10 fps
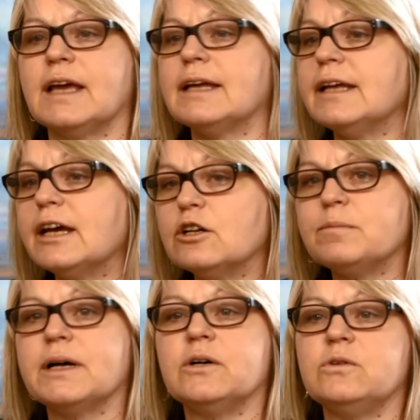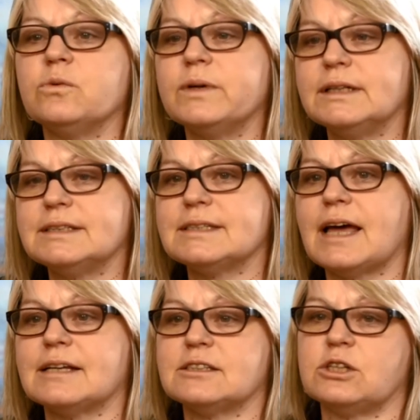and help out when a
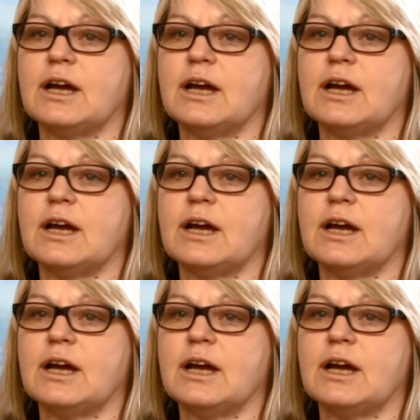disaster